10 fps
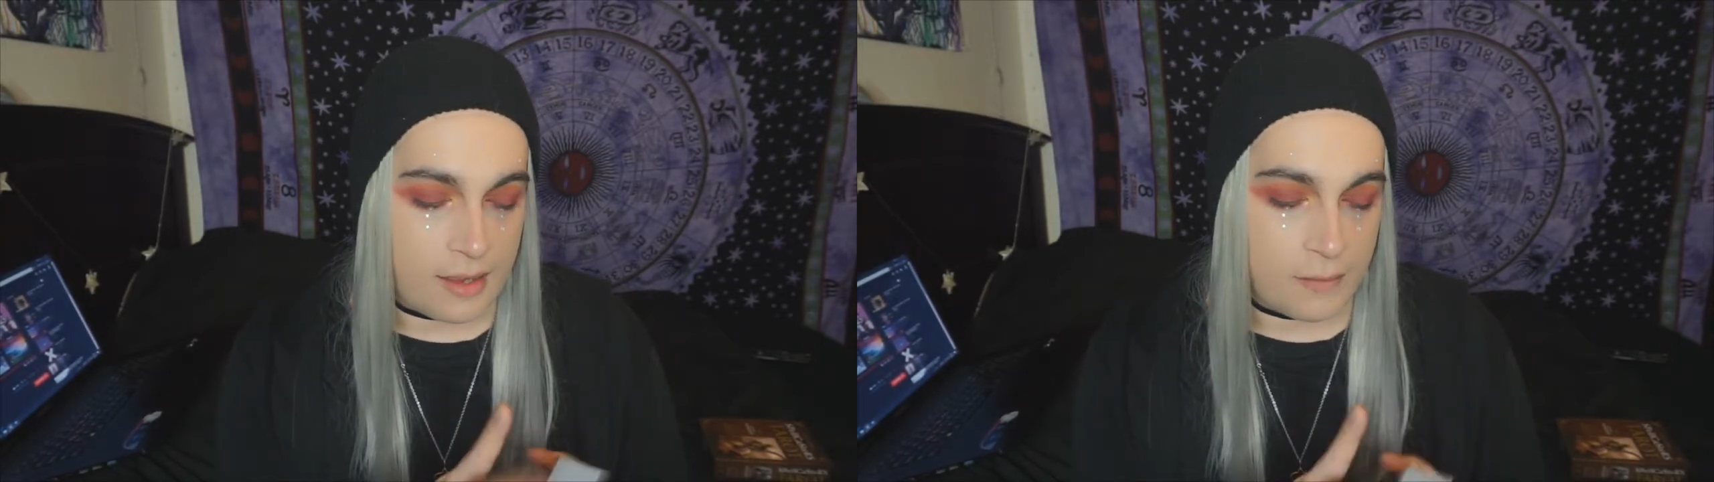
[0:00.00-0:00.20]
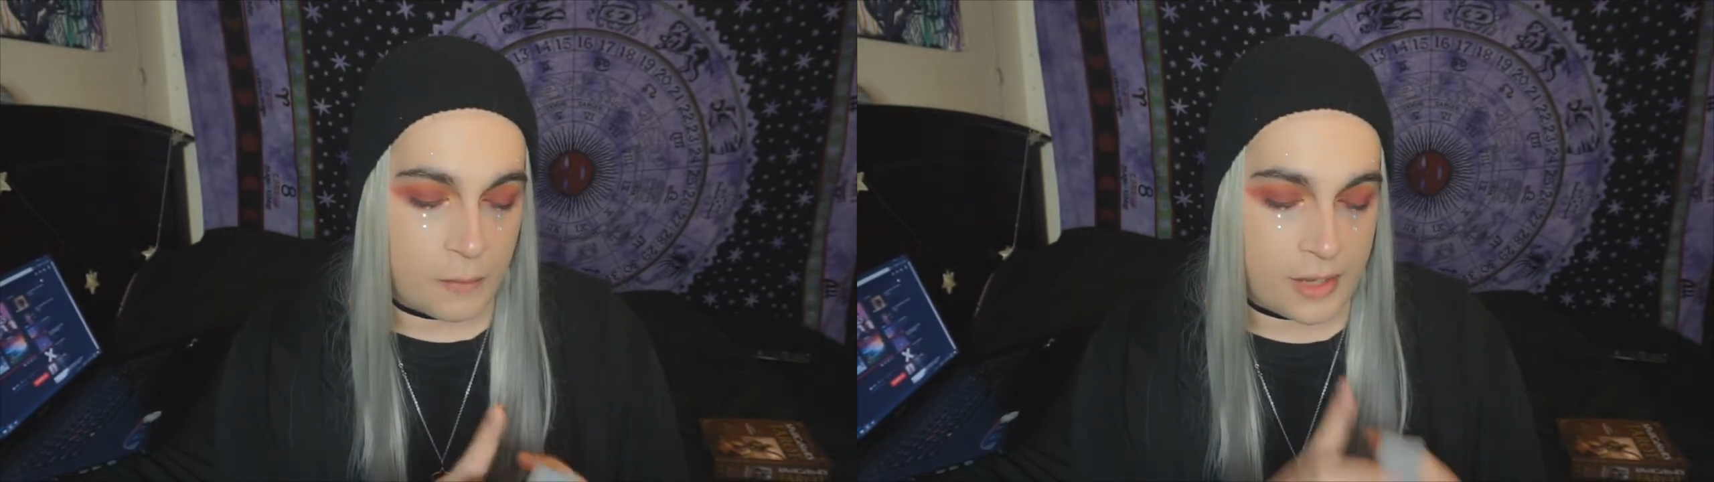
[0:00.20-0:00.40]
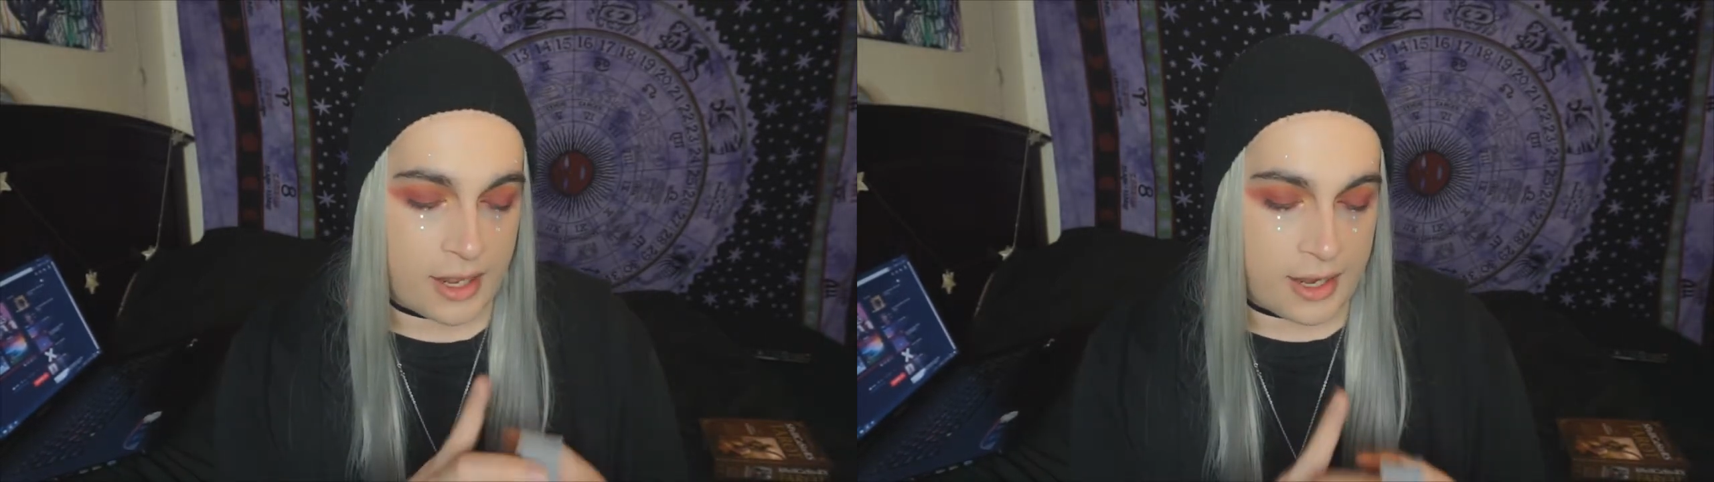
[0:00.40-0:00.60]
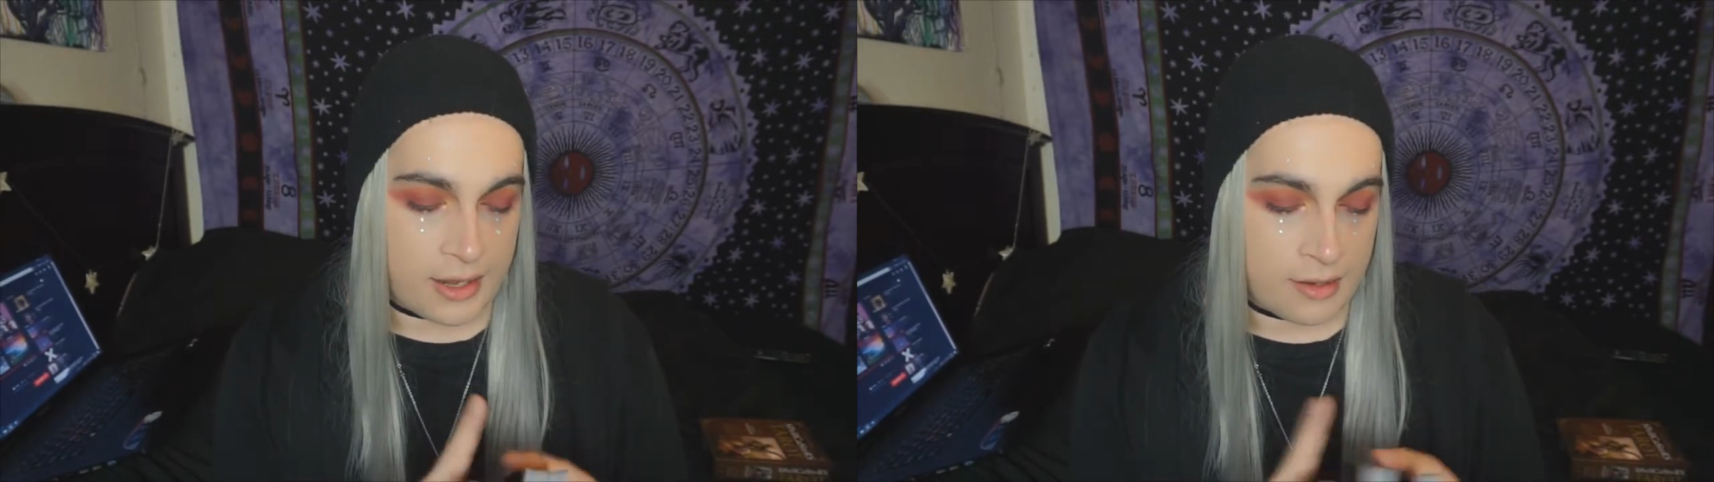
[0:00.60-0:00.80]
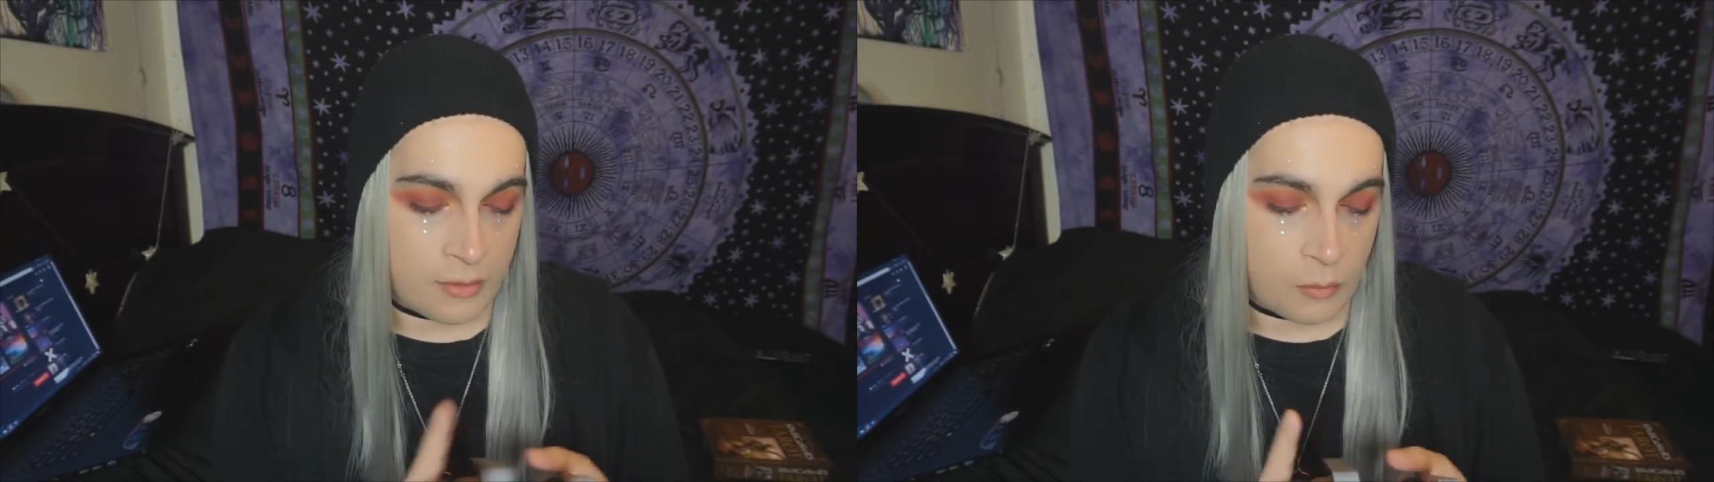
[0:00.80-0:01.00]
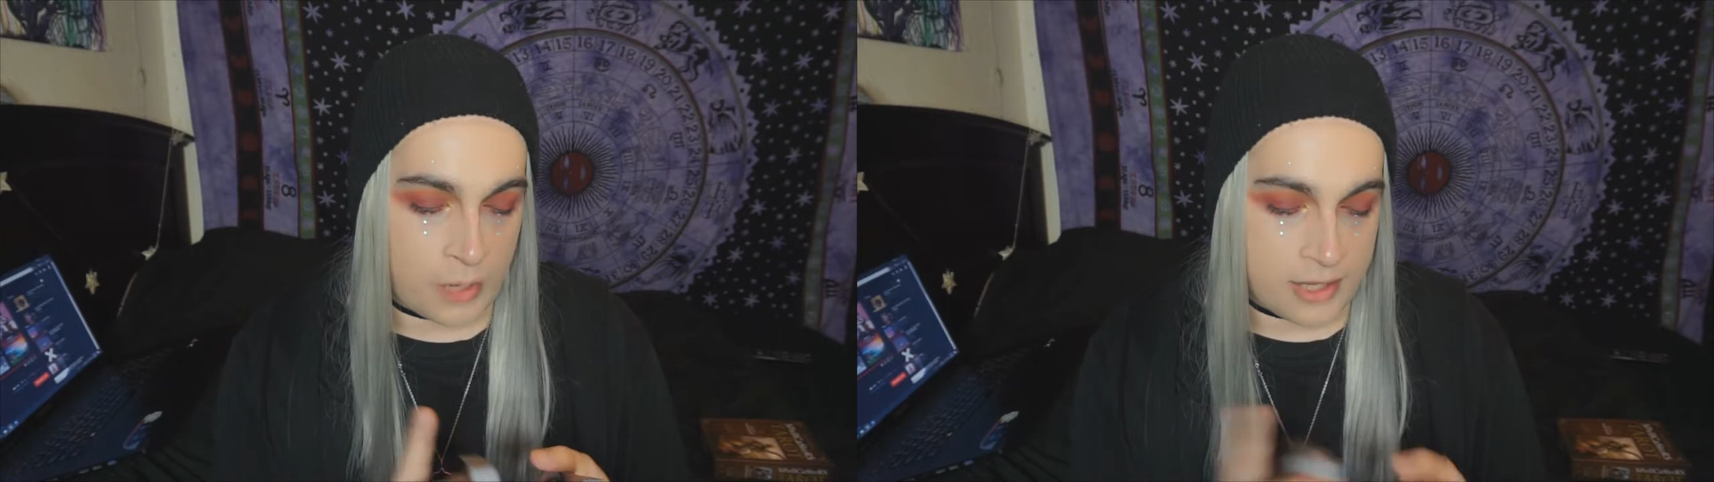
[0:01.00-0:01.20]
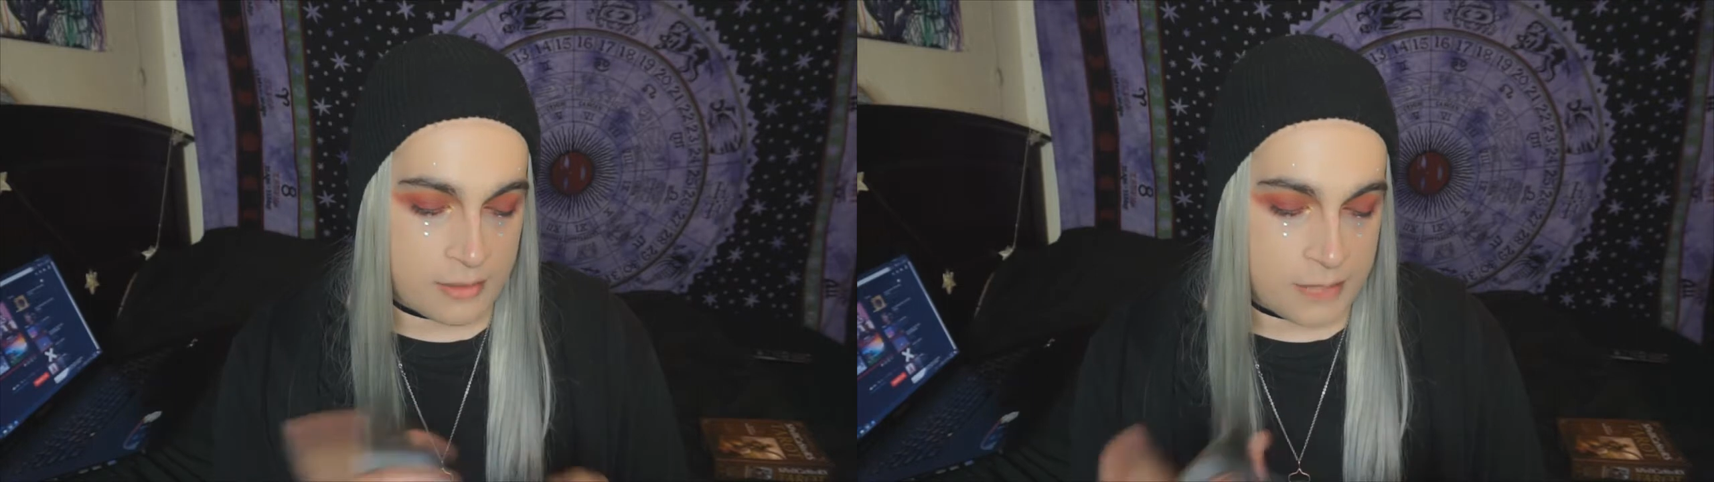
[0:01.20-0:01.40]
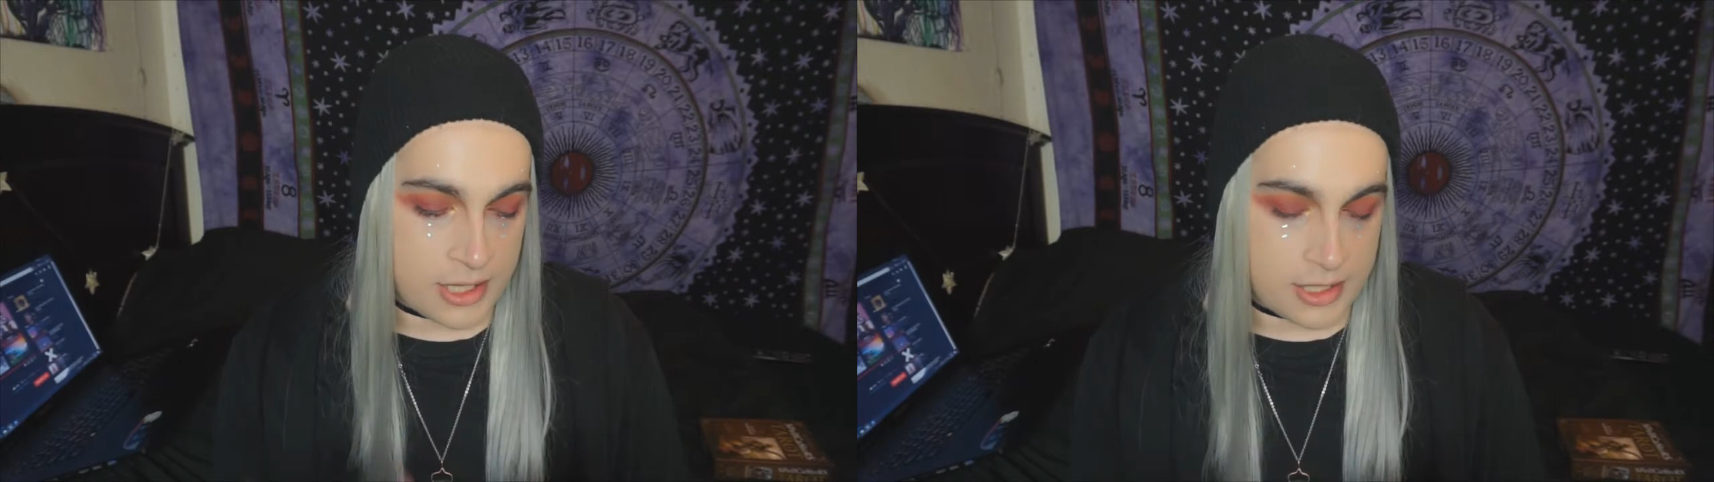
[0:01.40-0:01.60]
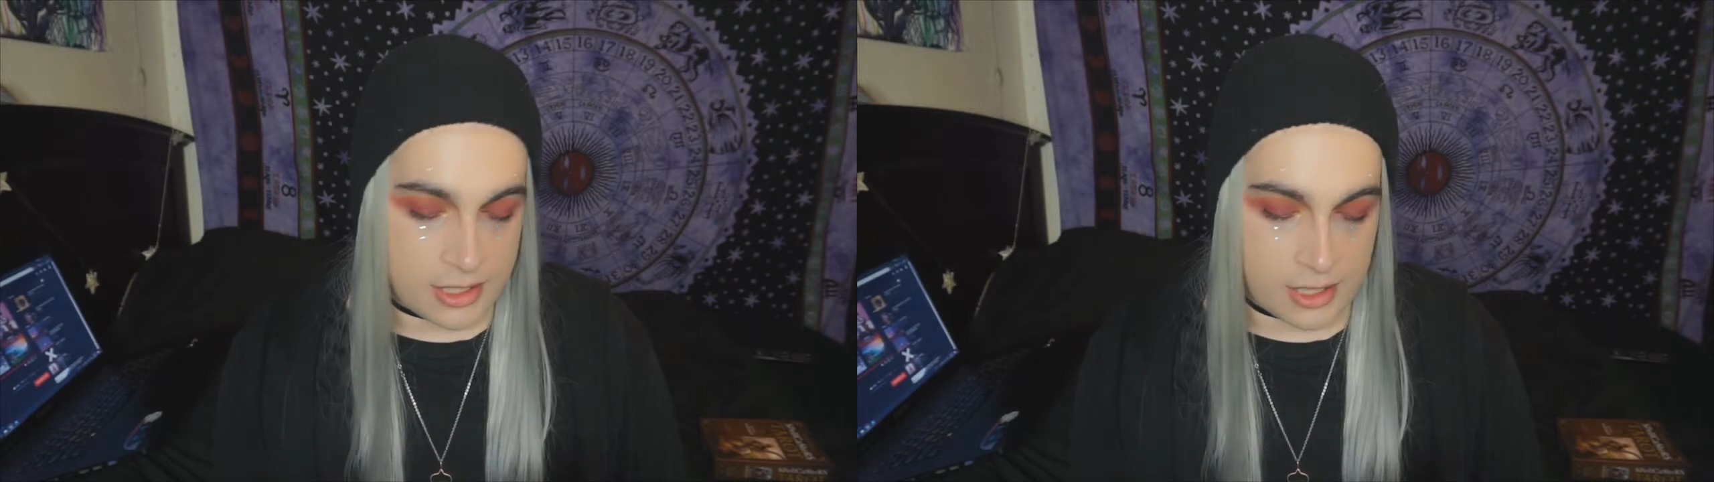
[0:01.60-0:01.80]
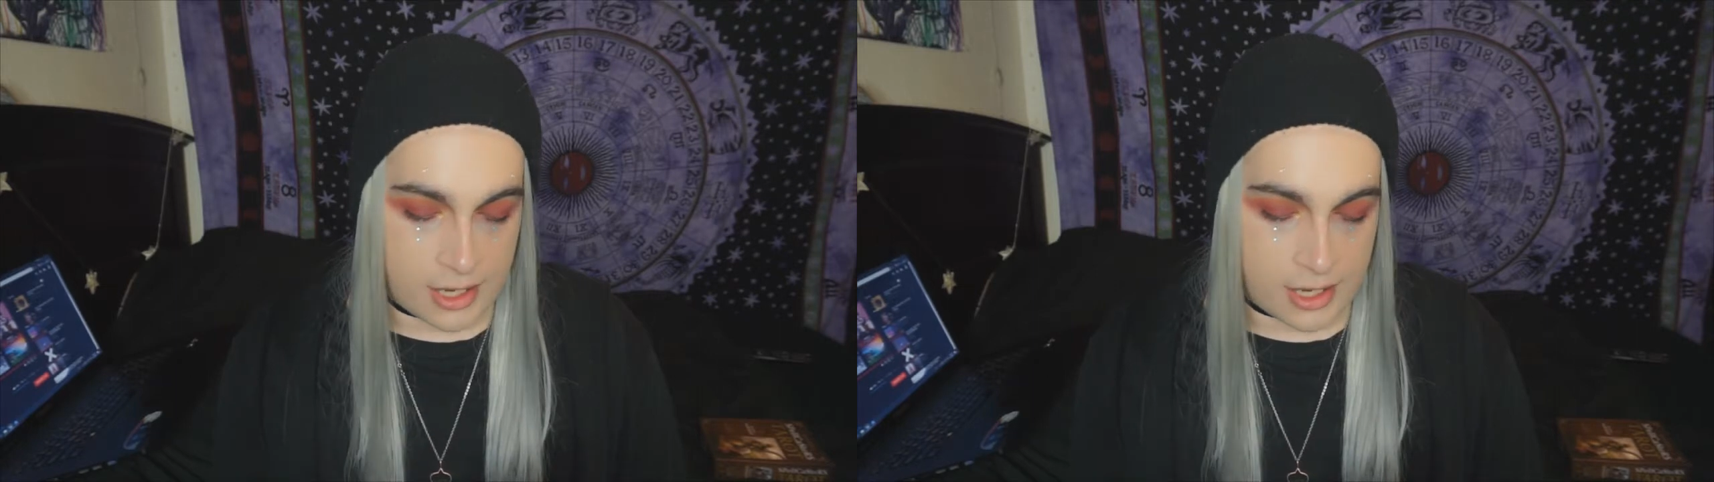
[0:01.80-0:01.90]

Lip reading: when I went into making it,